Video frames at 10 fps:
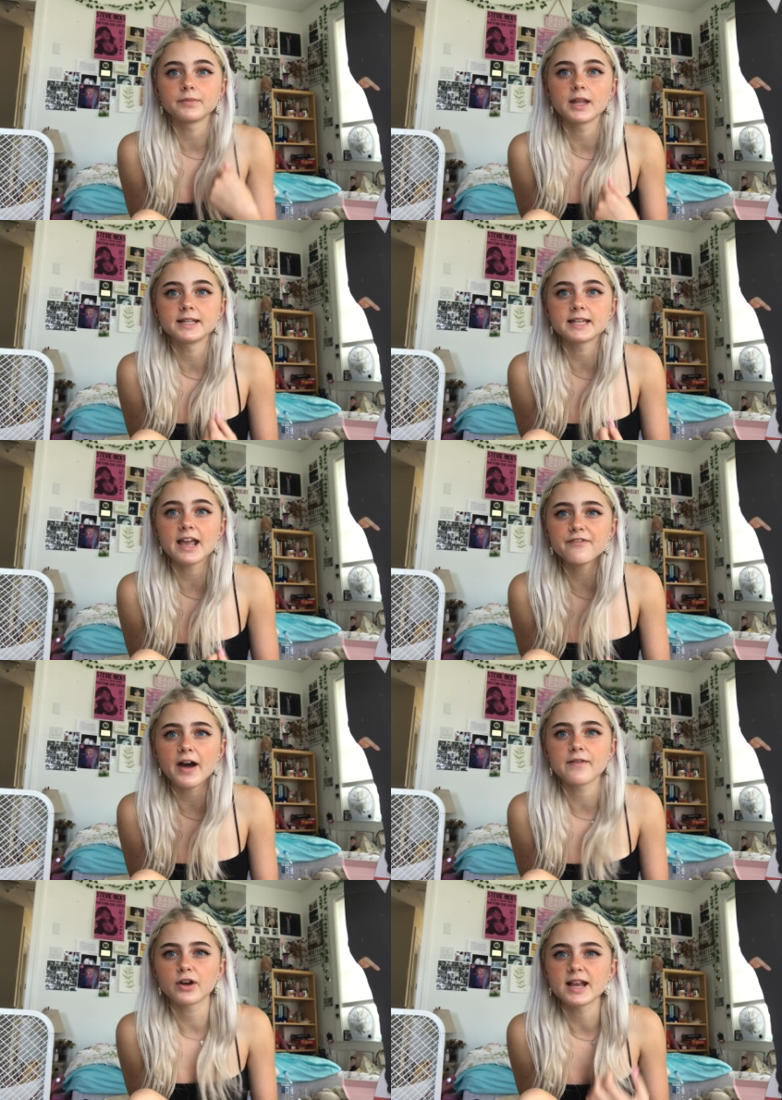It's
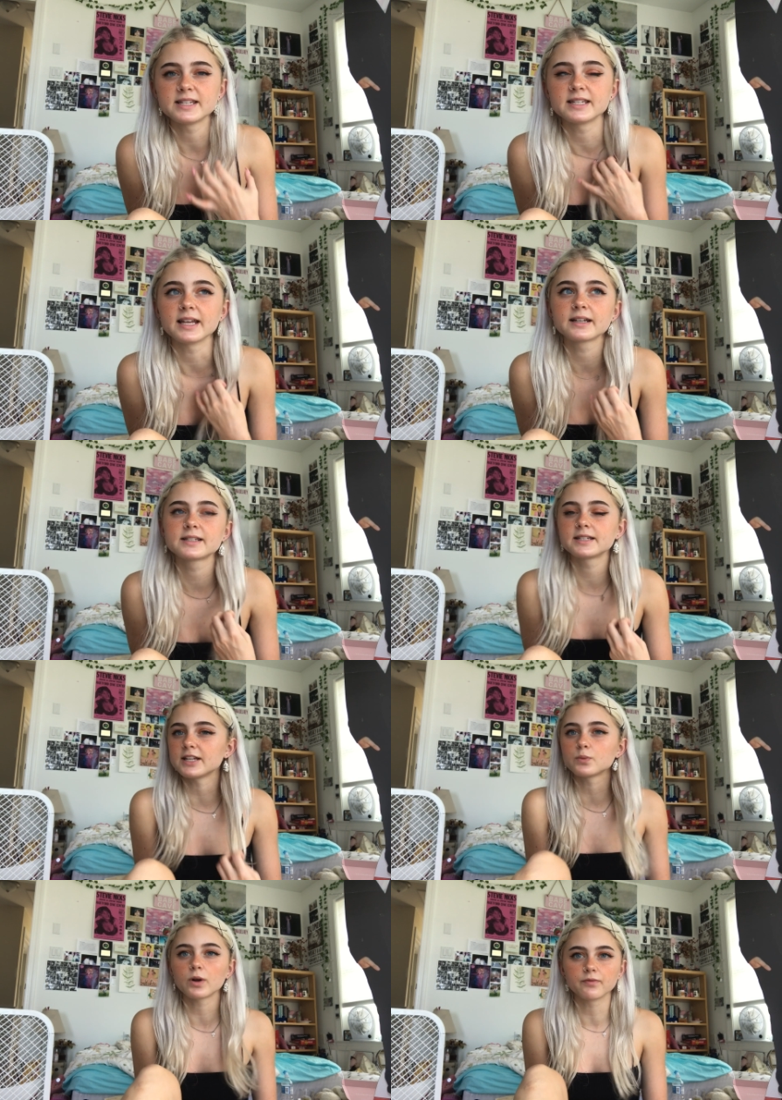A5 or A6.
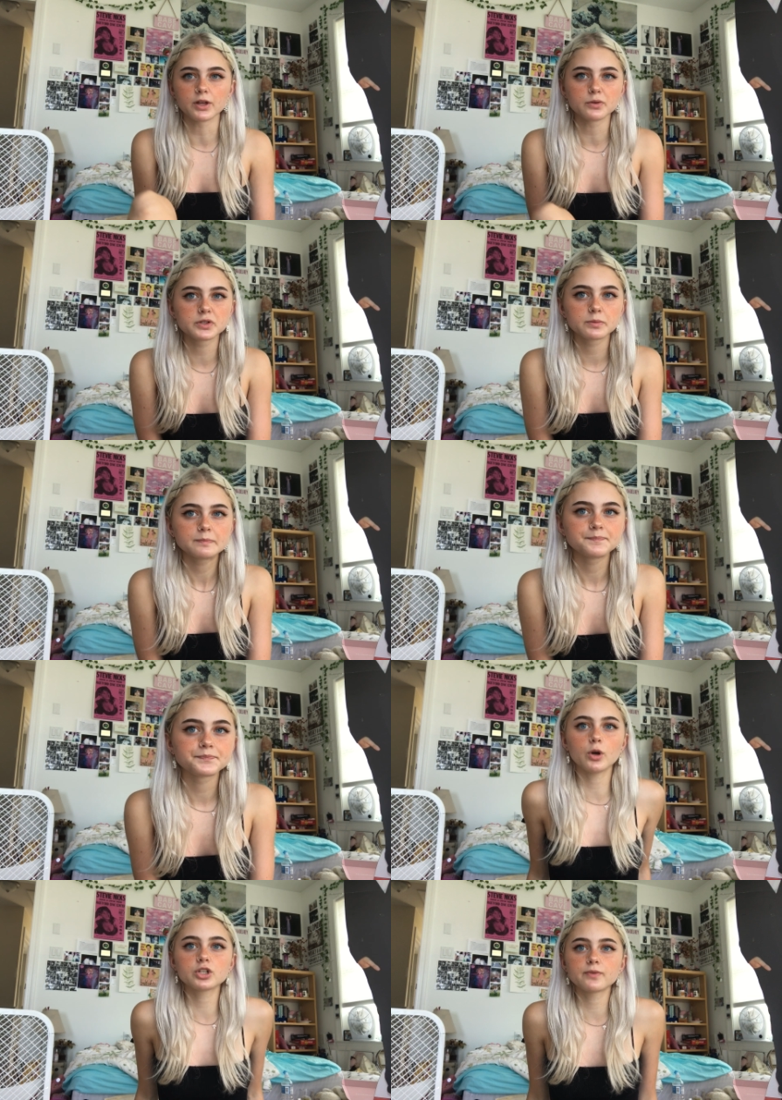It's one of those.
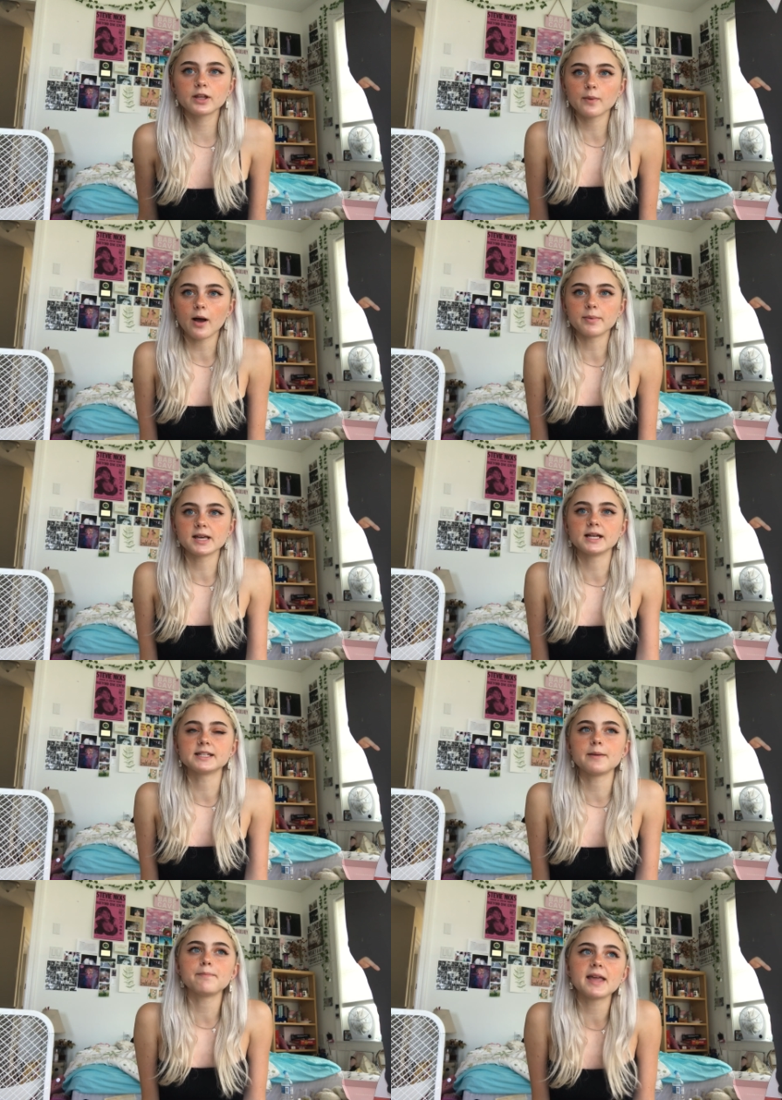It works really well
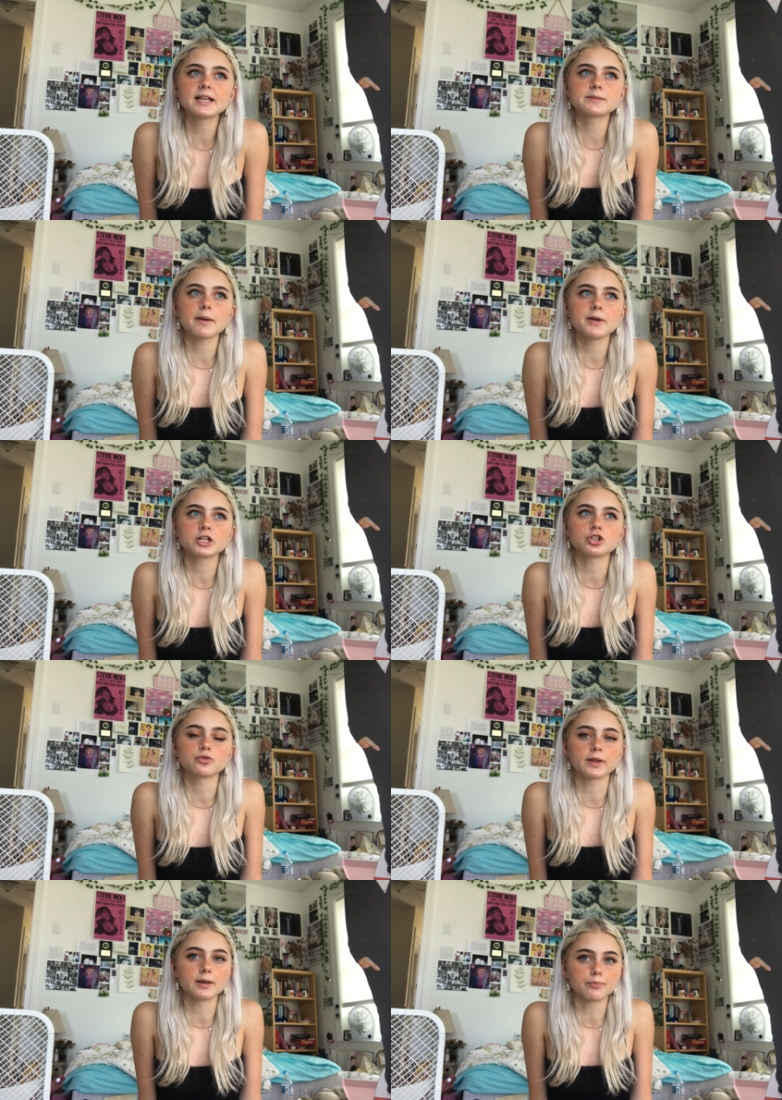because it makes my
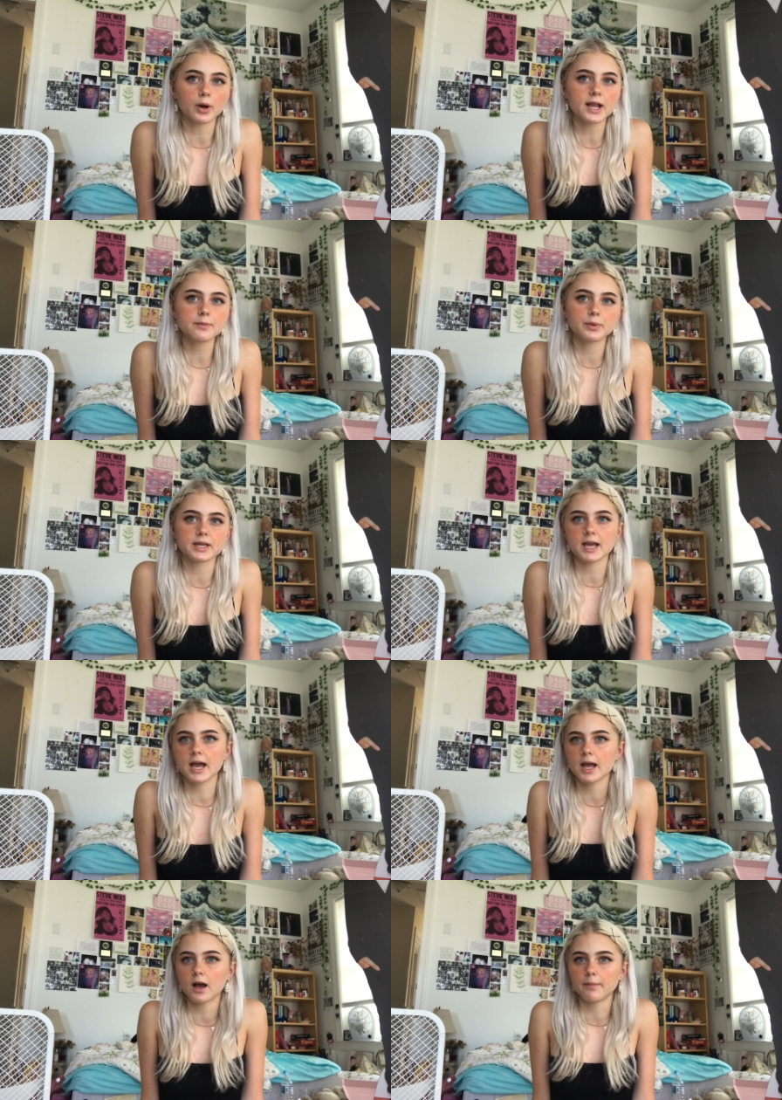pictures really bright, but
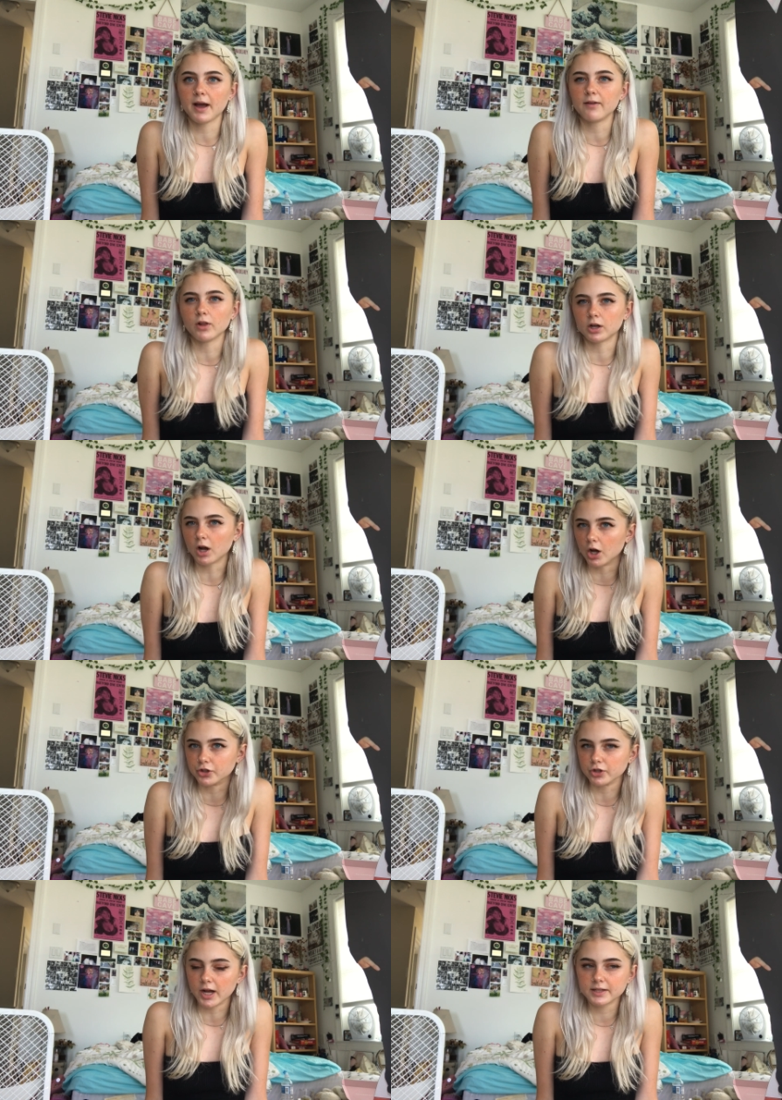yet have a lot of
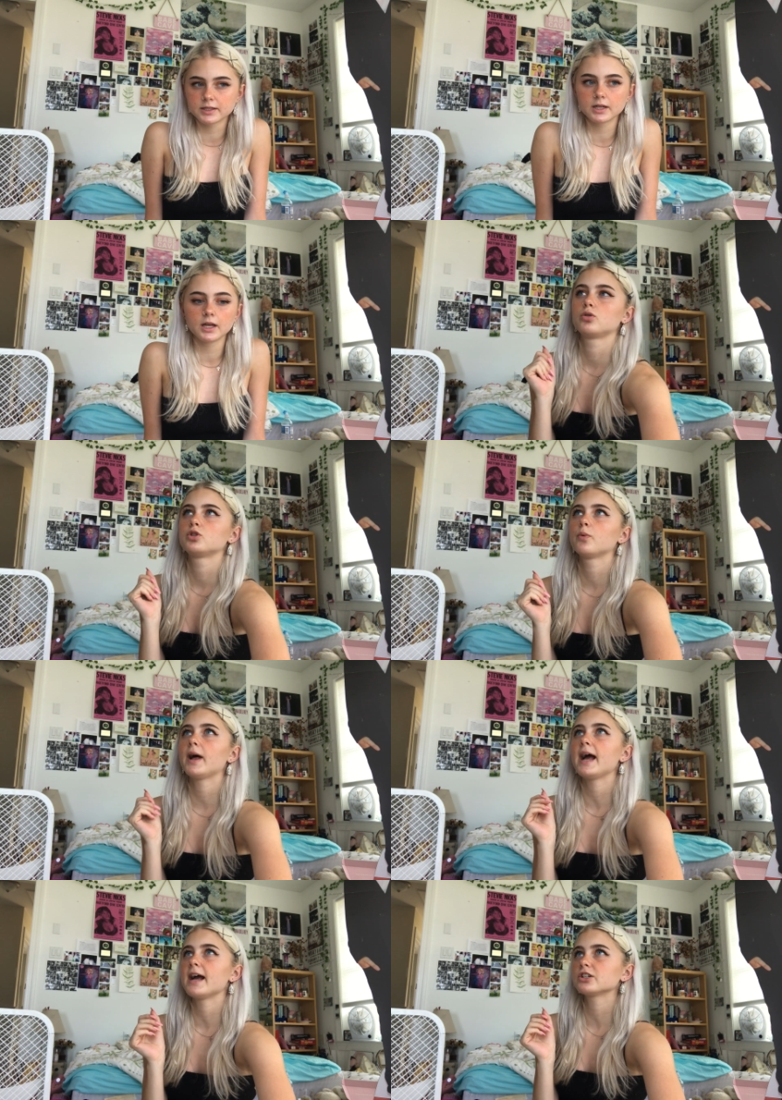contrast. So
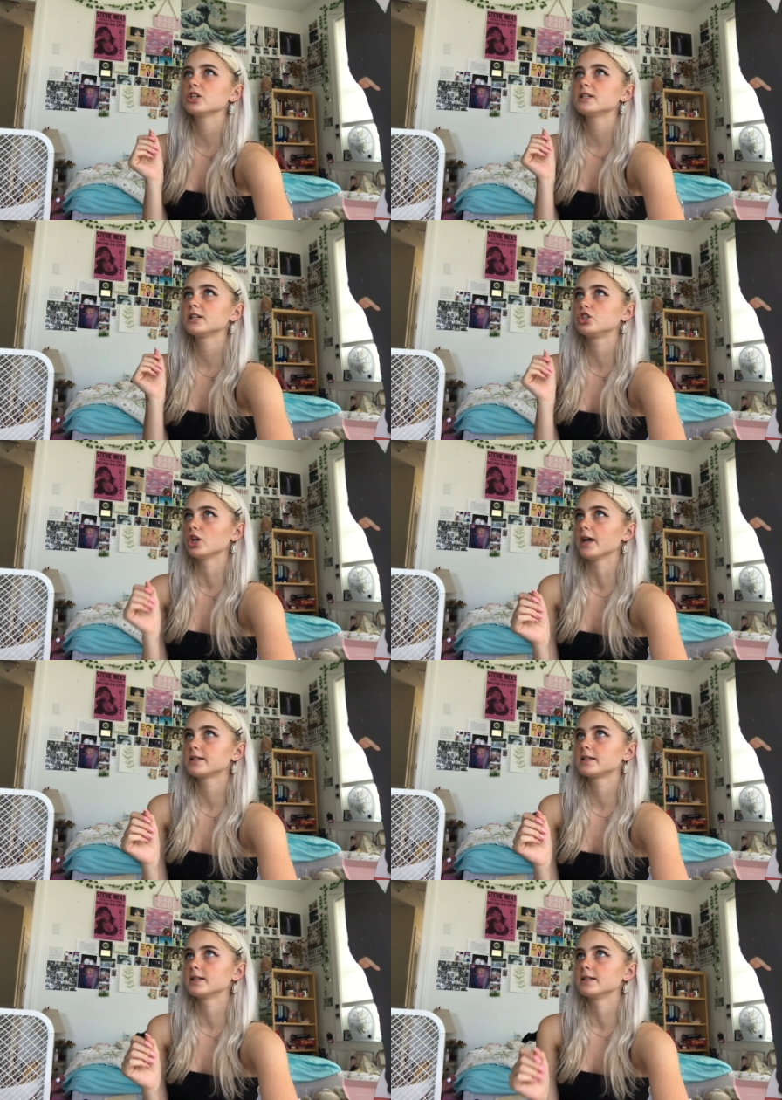what I actually
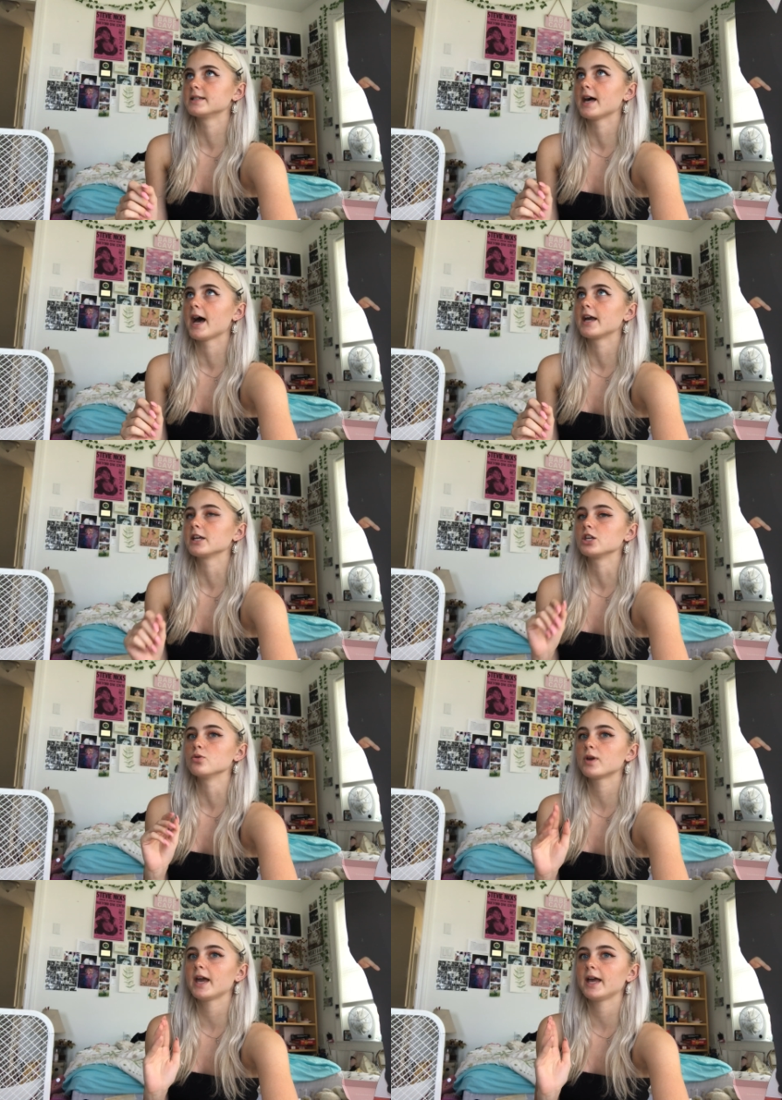suggest is that
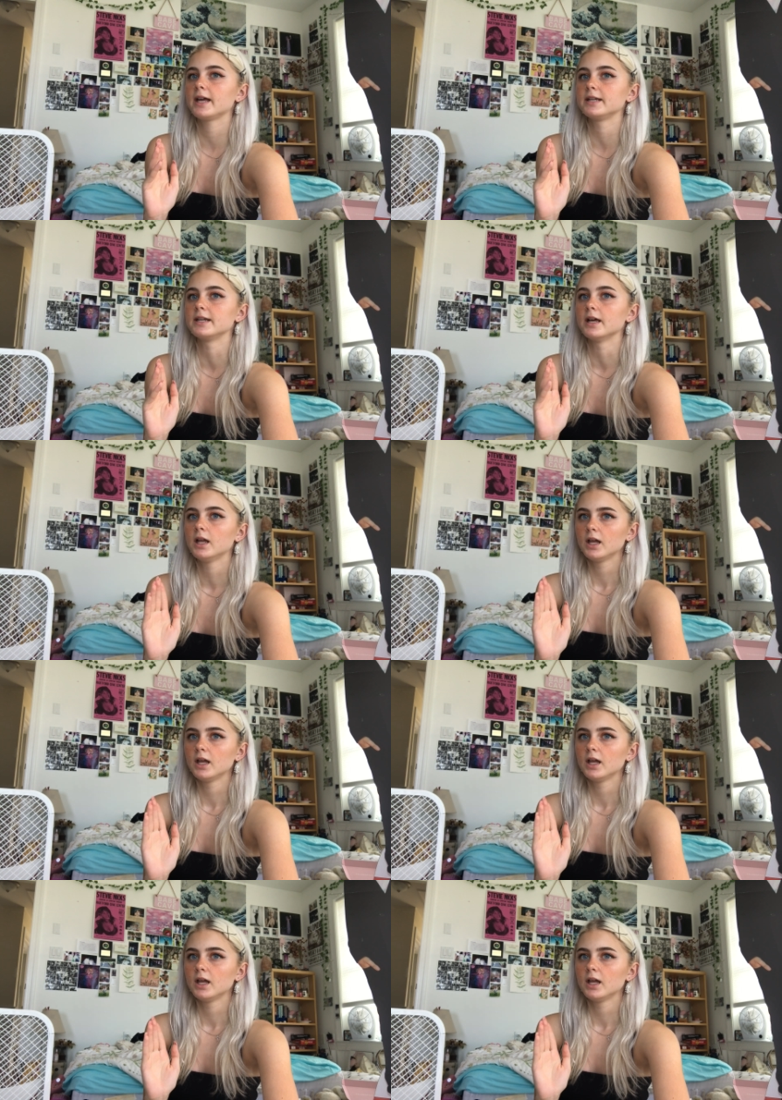you can